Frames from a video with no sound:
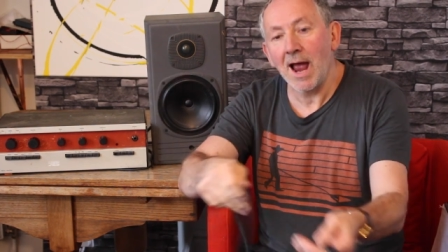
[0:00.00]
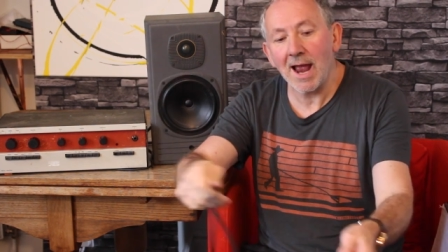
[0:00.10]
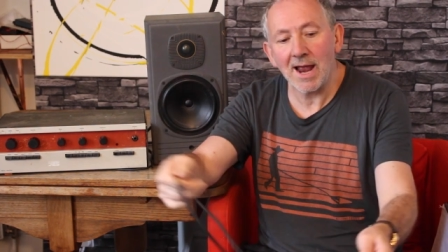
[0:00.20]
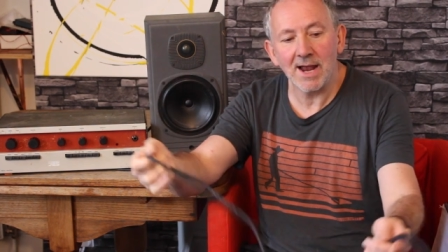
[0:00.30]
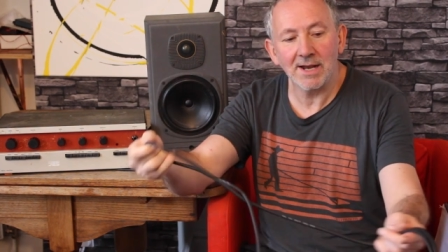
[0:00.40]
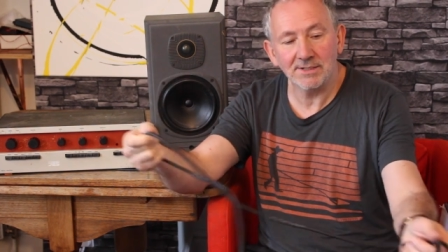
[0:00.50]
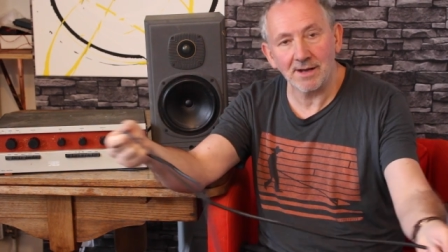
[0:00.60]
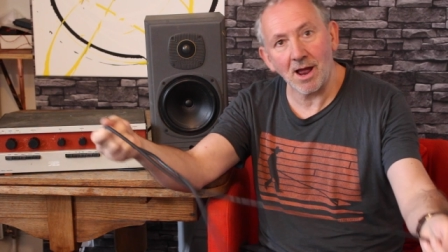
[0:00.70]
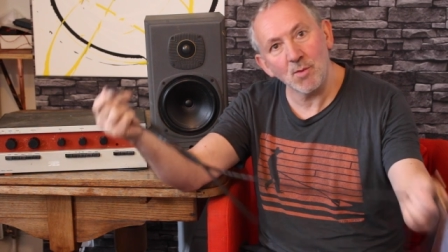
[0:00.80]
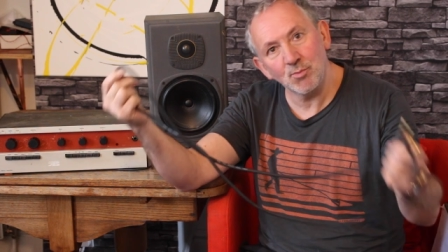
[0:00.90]

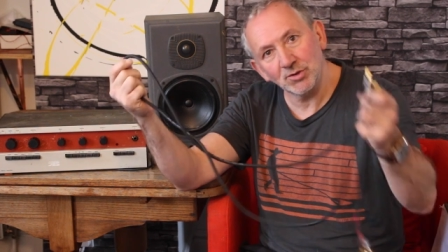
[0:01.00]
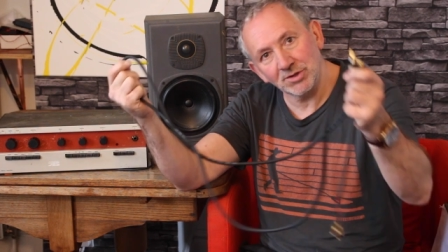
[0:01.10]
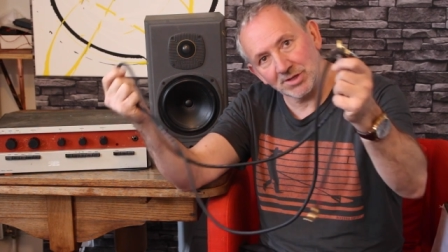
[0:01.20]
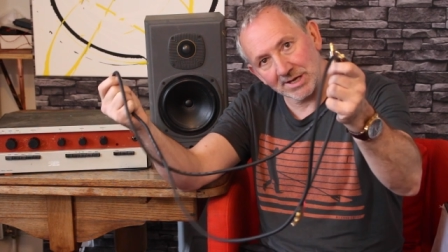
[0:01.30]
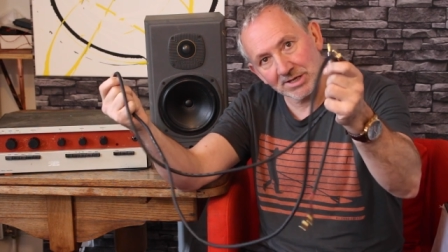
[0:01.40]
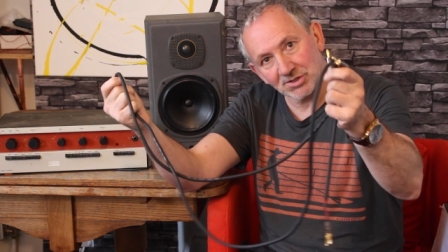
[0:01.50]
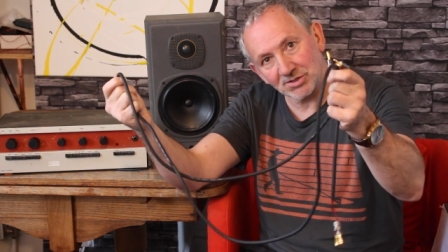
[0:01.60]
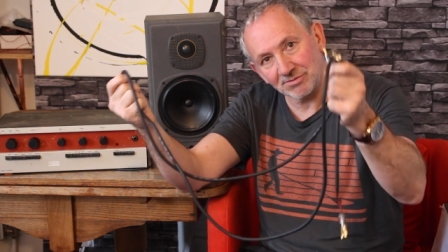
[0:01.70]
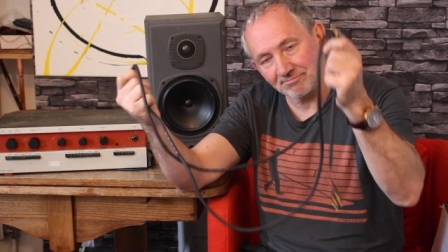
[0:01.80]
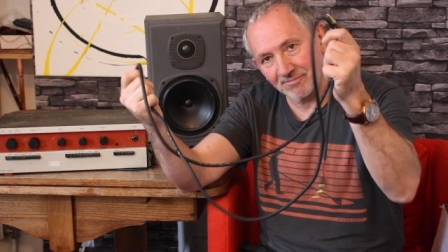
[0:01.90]
and I put
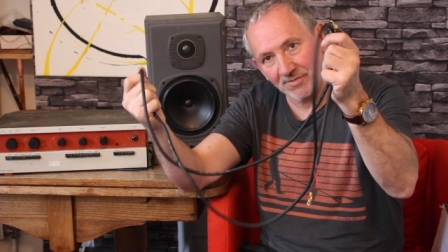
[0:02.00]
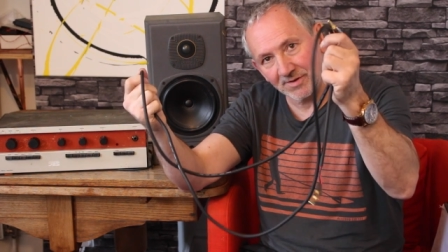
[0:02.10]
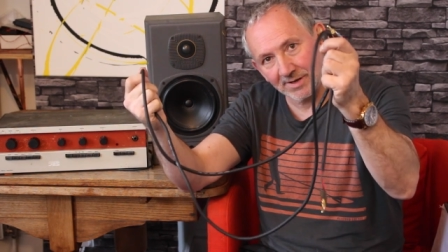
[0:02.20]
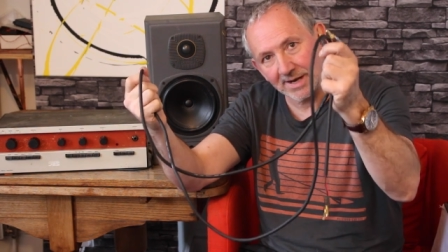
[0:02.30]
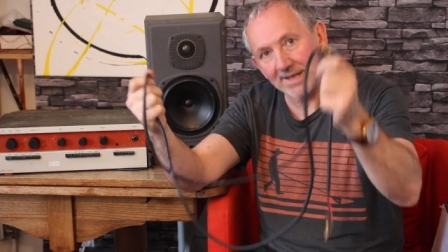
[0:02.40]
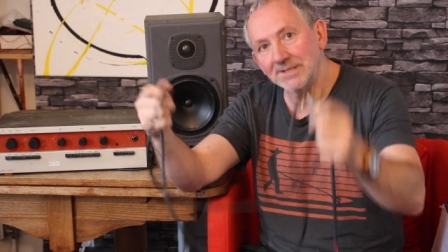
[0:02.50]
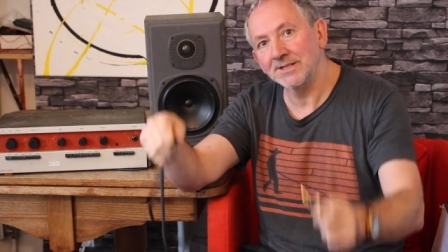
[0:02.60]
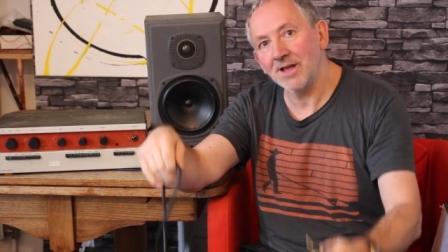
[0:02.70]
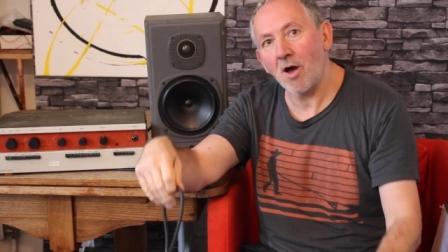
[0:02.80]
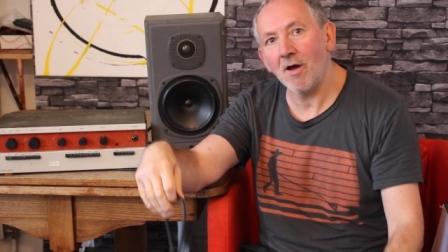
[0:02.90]
this
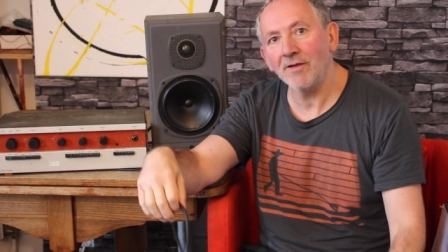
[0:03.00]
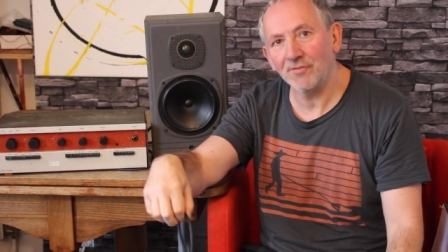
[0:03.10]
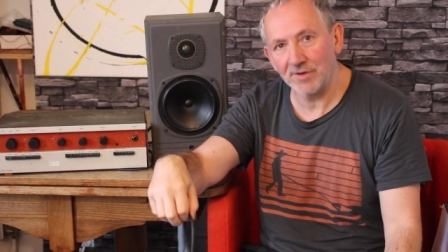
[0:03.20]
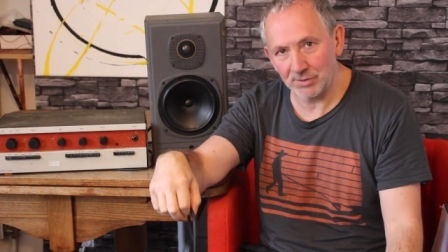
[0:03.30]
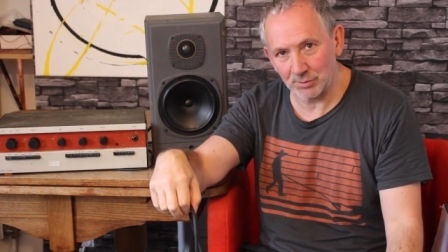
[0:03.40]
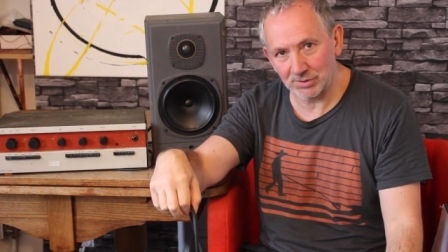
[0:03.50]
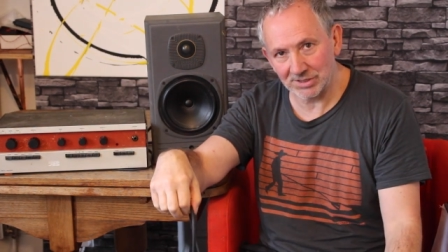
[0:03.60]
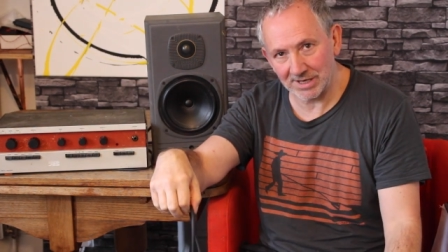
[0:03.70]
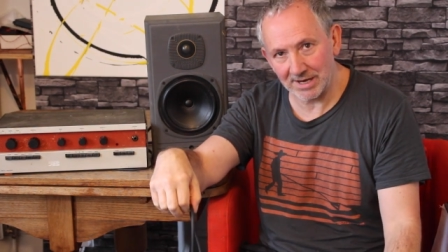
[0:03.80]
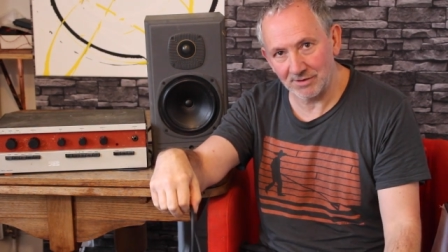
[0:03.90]
into the high
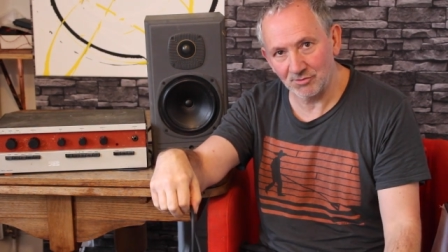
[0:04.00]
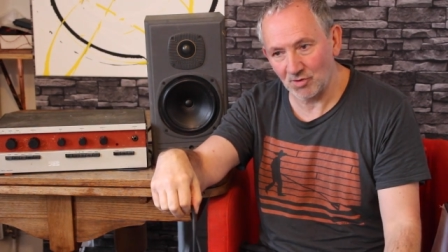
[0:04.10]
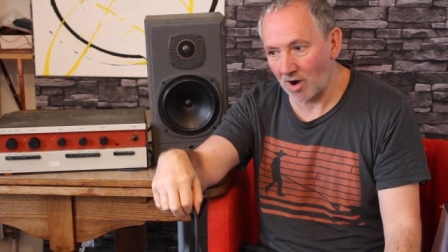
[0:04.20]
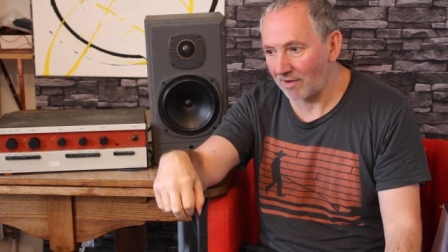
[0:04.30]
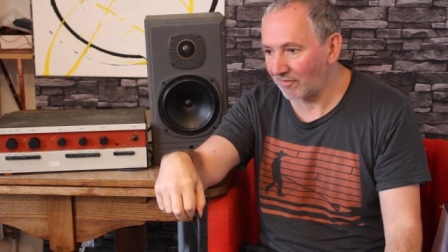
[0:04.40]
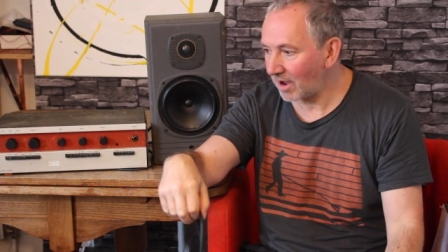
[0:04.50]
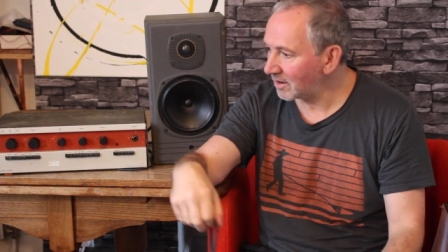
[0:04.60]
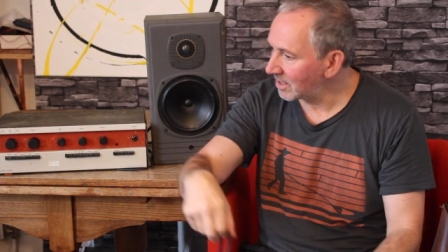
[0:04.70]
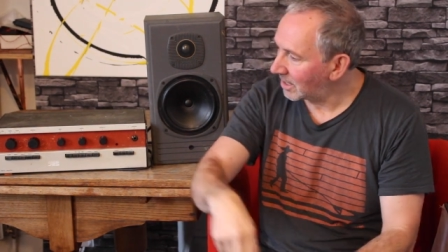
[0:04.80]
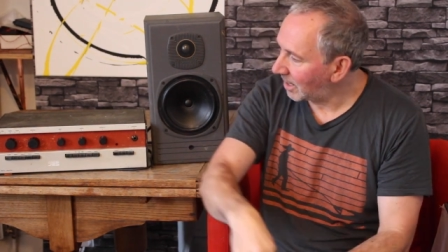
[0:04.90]
frequency
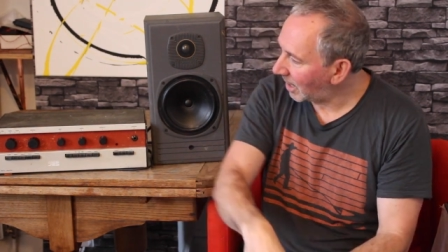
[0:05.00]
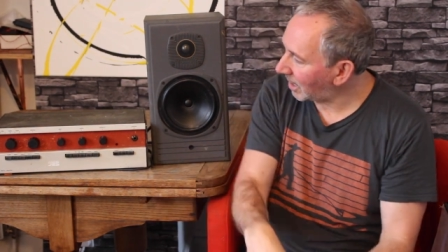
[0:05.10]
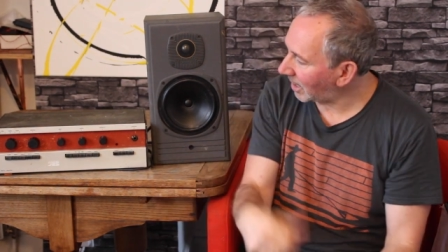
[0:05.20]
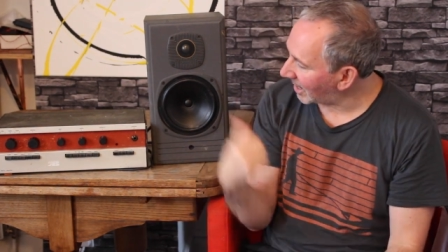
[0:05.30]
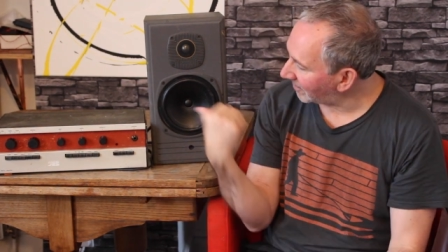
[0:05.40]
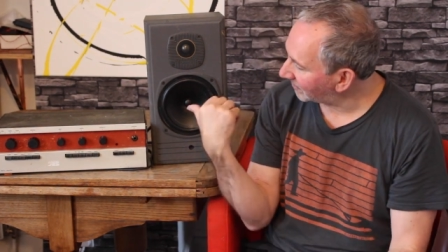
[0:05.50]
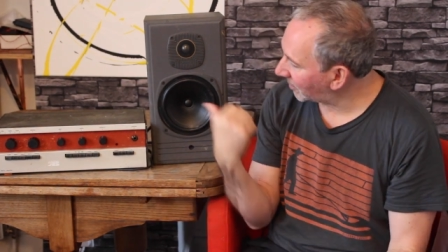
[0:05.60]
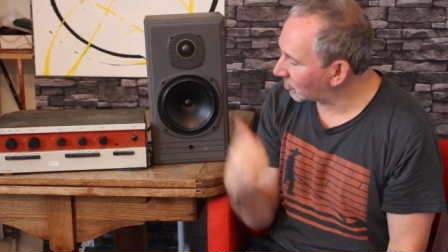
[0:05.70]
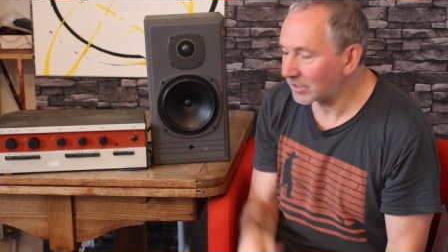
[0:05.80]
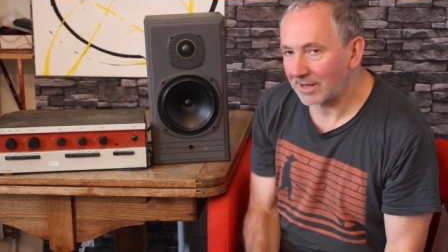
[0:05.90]
driver and I left
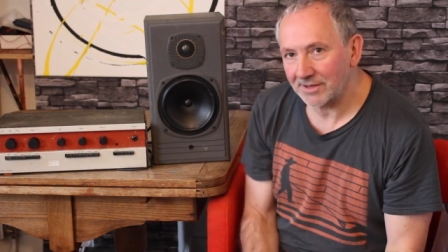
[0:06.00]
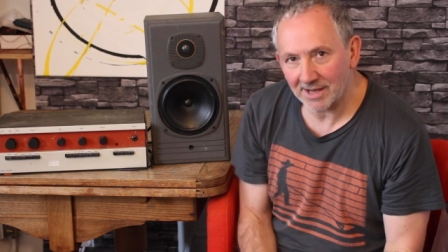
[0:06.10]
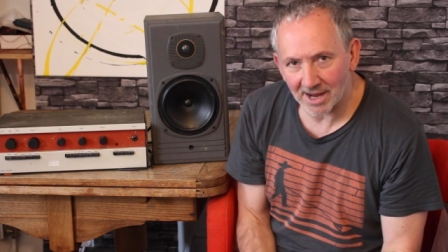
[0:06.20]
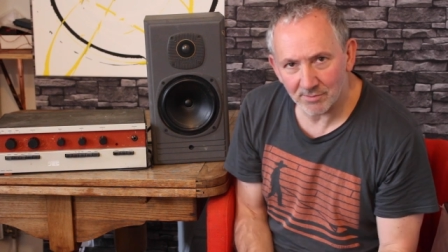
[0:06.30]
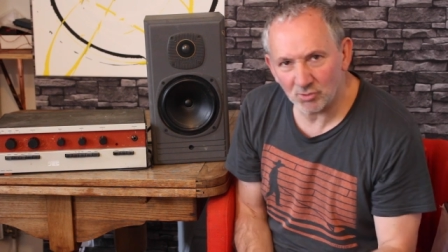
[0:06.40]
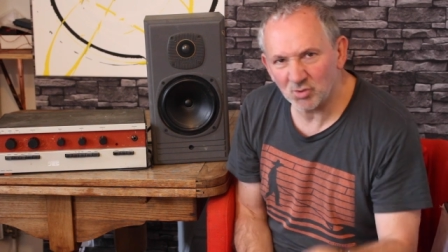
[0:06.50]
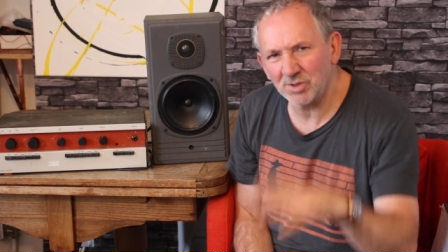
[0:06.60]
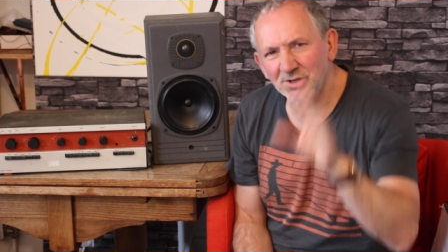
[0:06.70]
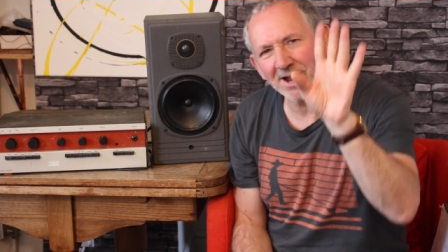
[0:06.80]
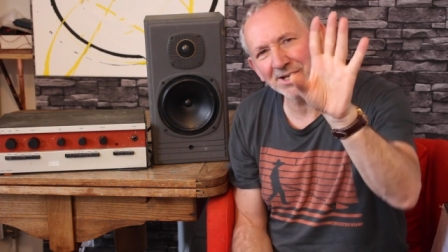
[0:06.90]
those other cables
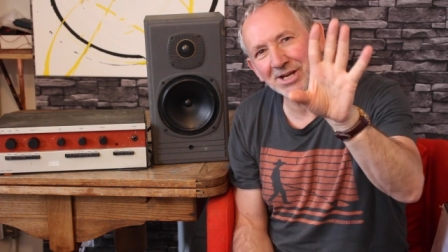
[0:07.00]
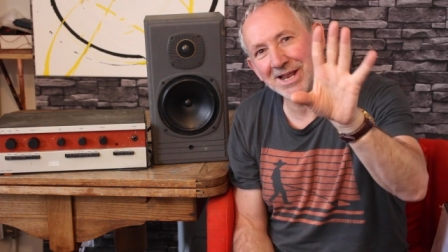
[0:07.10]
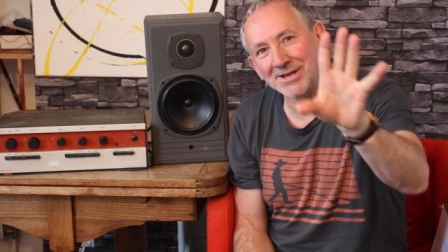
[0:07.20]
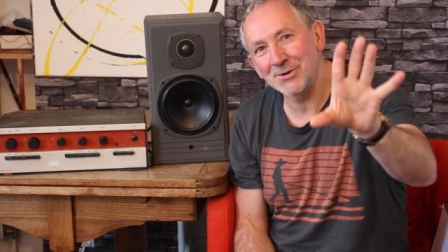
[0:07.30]
which are actually